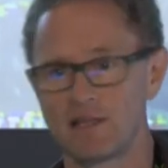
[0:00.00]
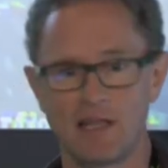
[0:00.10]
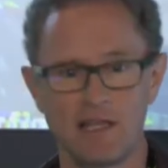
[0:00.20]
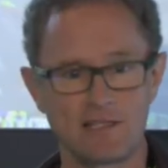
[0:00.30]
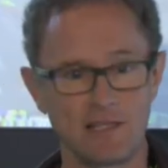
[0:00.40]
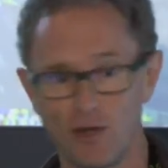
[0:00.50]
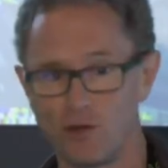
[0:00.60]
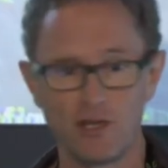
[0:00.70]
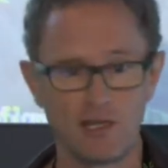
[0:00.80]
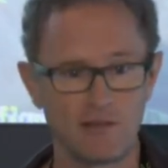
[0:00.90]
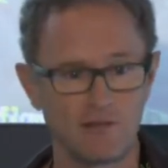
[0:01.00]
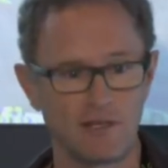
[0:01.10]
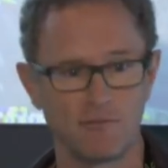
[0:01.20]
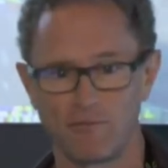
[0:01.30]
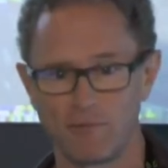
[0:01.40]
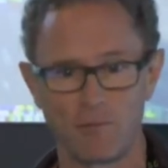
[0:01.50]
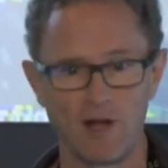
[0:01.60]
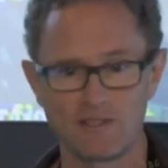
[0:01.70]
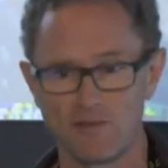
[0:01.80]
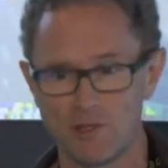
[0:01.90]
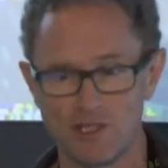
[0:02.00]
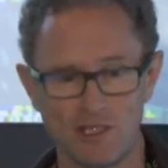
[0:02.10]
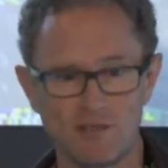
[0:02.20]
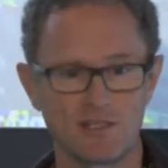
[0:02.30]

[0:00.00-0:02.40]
it's included in the, the price of admission.